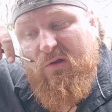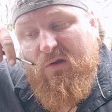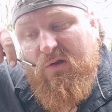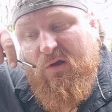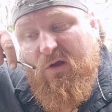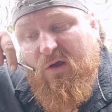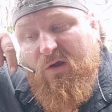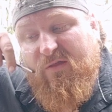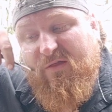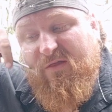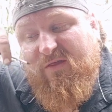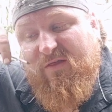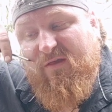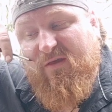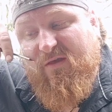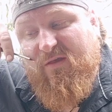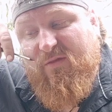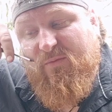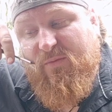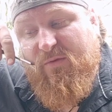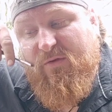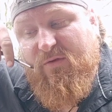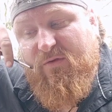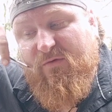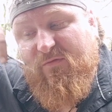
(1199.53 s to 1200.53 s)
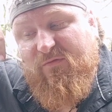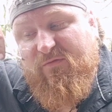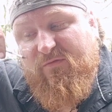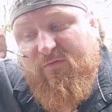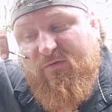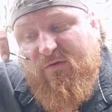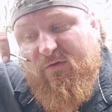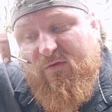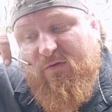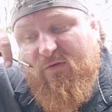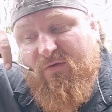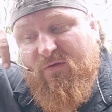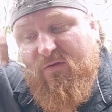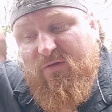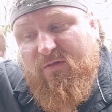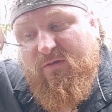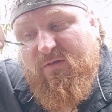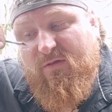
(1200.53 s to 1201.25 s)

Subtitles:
Oh, this thing's beautiful to use.